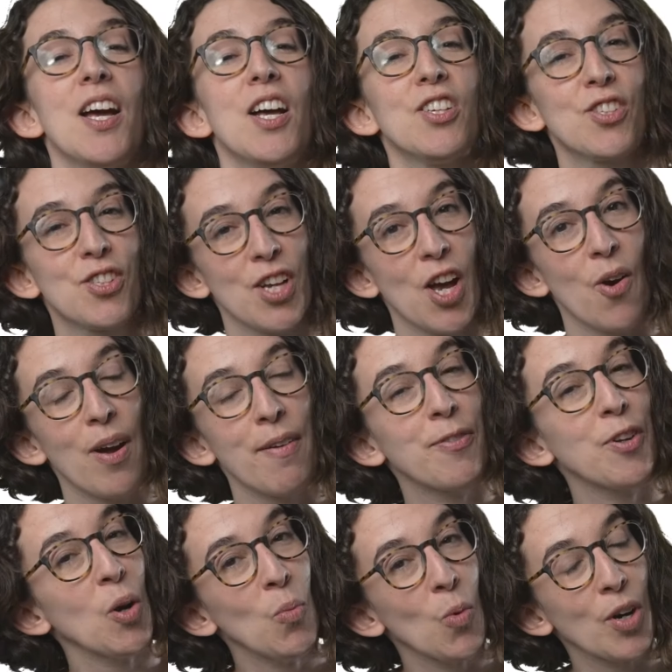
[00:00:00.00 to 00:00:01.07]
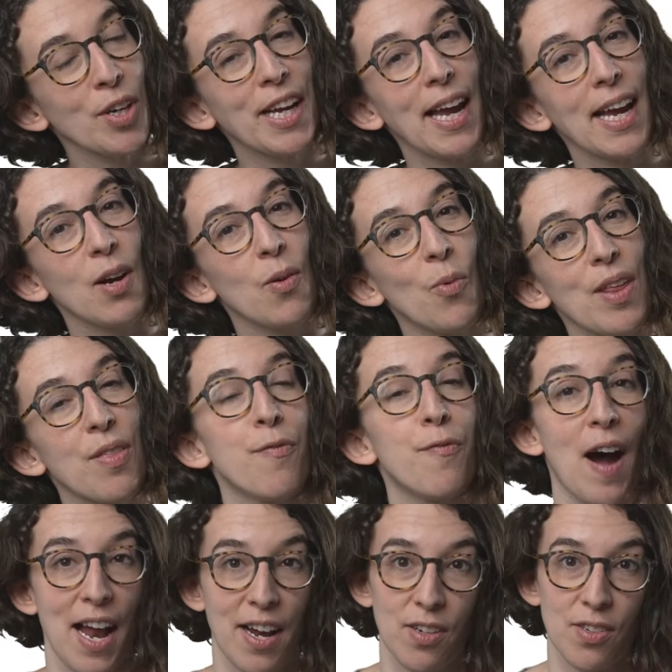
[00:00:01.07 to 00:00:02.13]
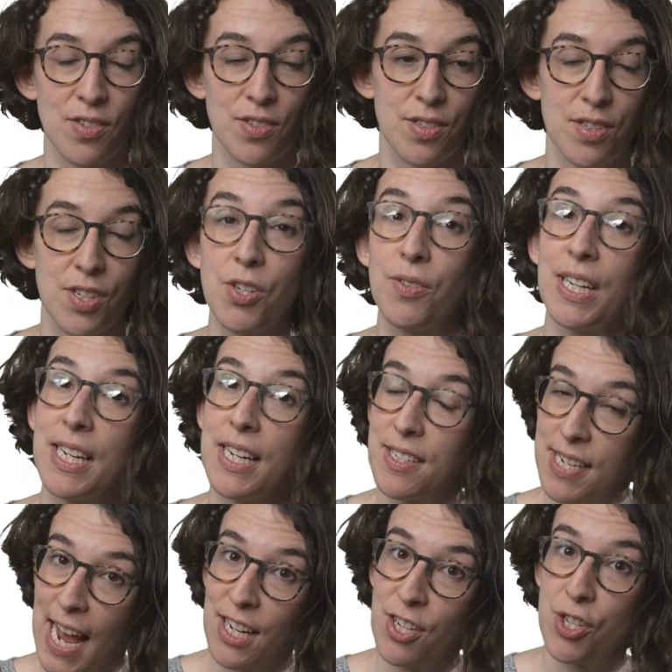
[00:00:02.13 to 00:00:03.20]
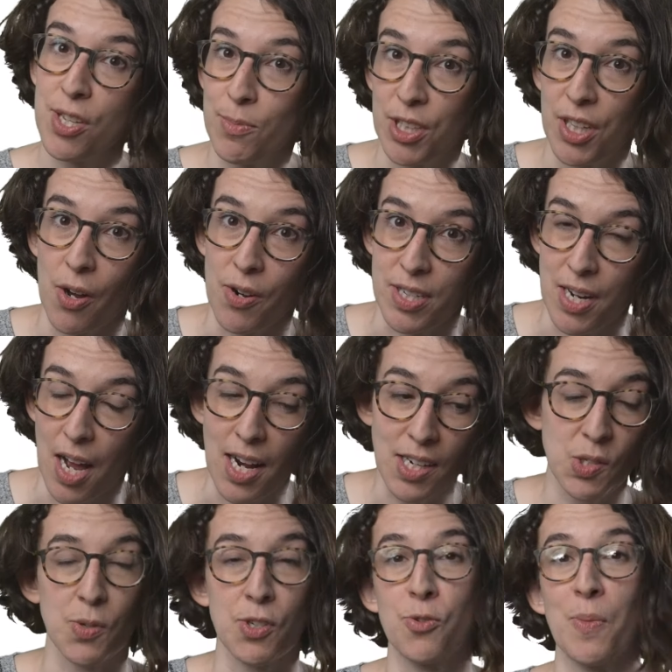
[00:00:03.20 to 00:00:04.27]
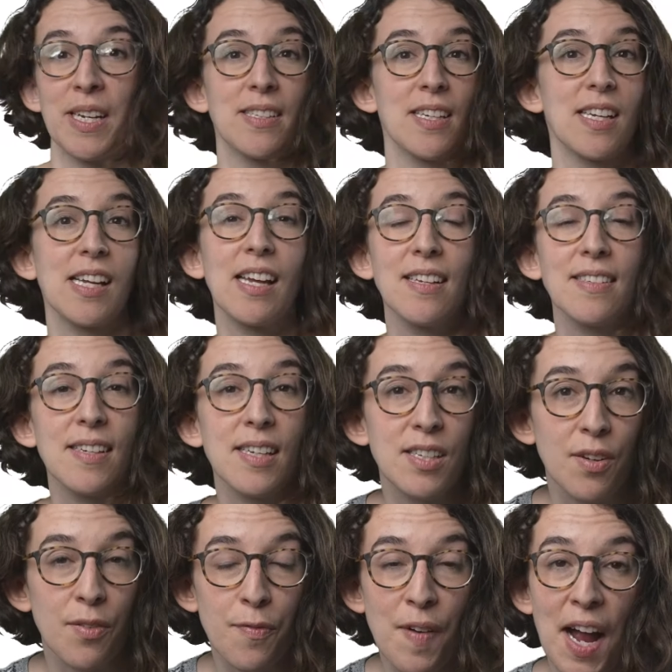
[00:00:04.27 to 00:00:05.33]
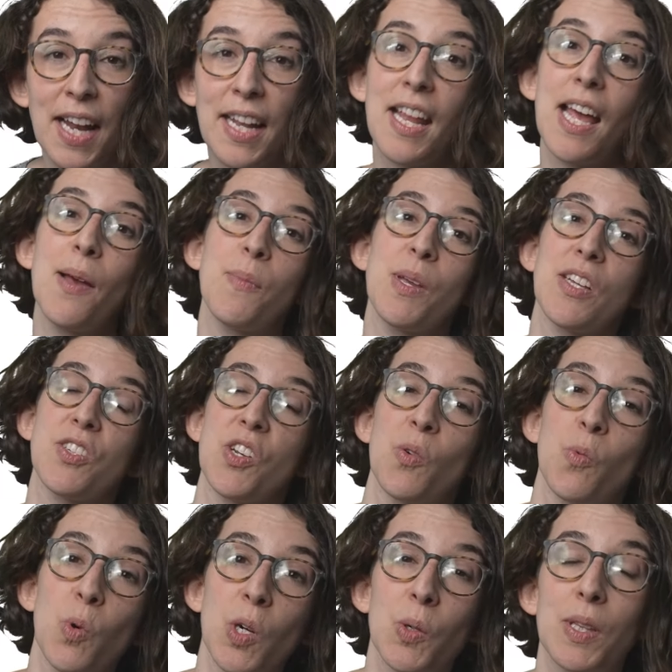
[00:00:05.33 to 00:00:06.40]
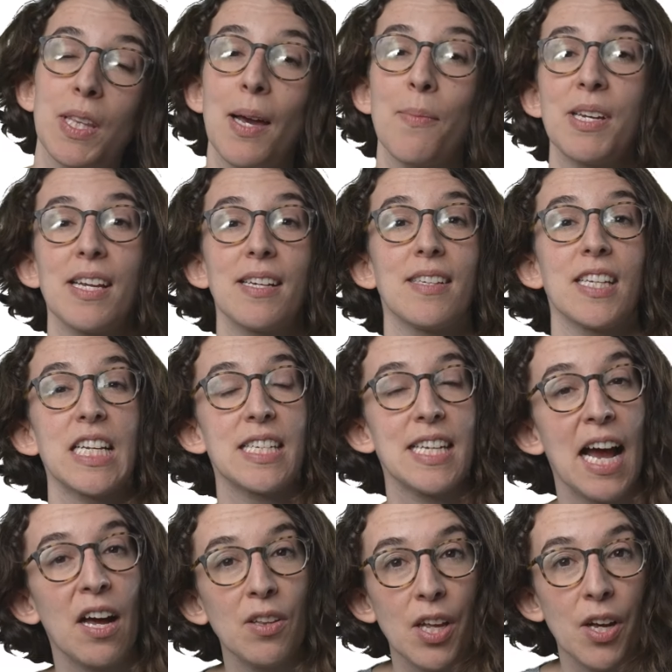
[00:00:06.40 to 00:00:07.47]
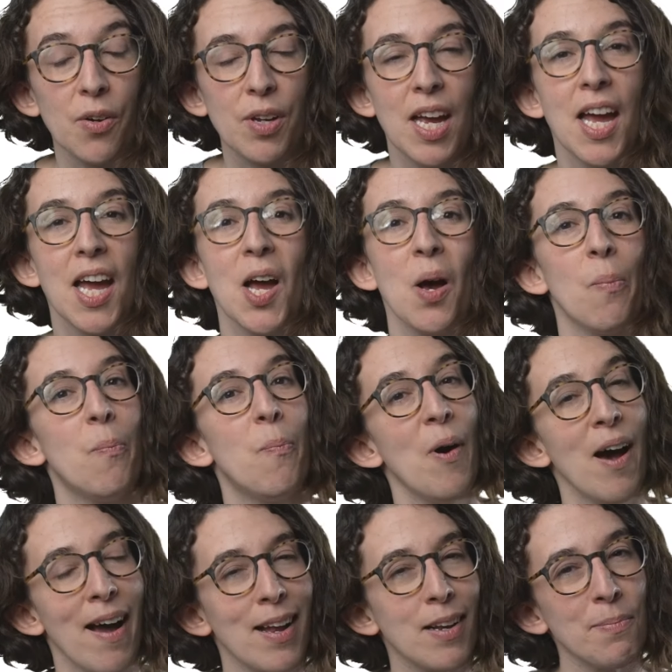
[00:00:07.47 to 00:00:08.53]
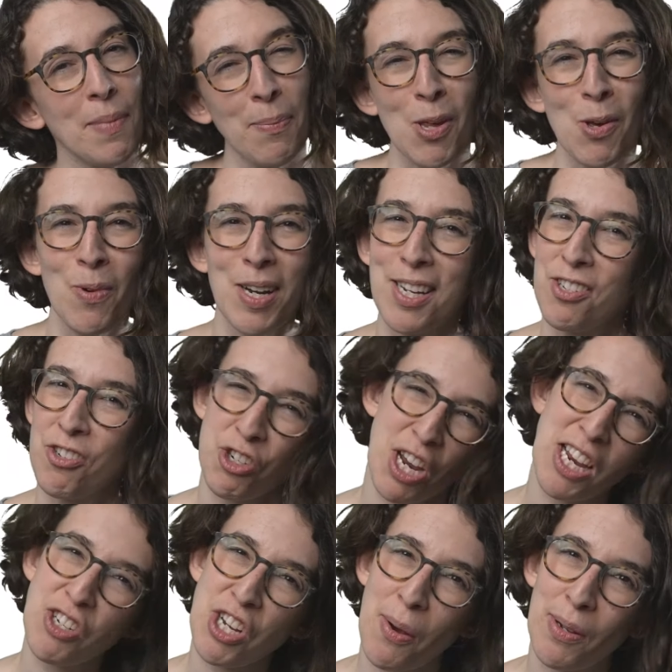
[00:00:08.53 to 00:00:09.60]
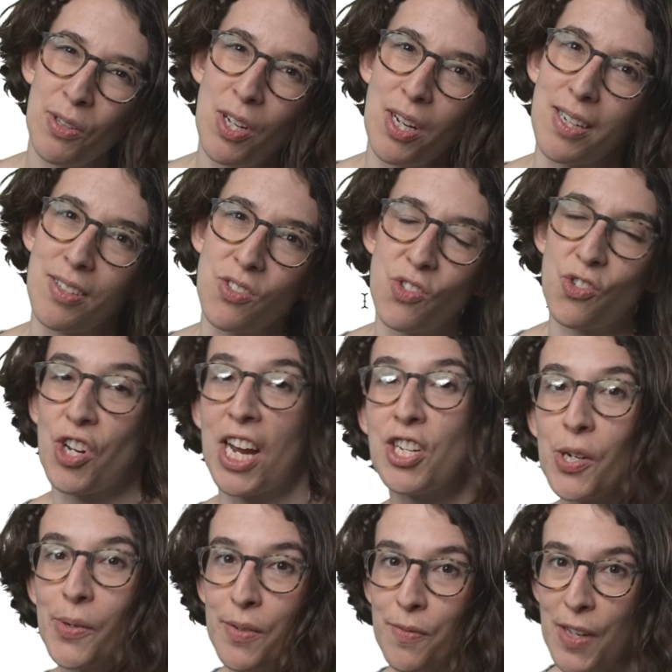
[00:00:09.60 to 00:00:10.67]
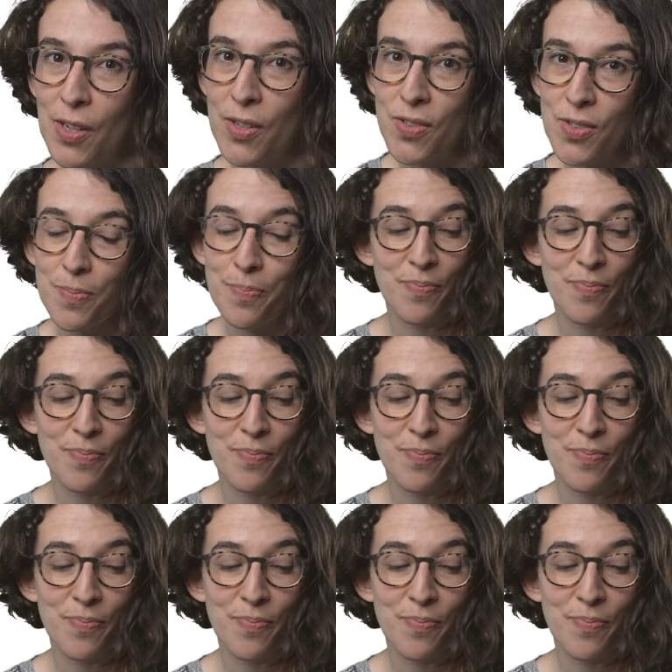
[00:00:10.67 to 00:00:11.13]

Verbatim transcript: So if you're working with files, you can attach them to Coda Docs, which makes it easy to find them, easy to work with them, and easy to download. But maybe you wanna change how it looks, change how it feels.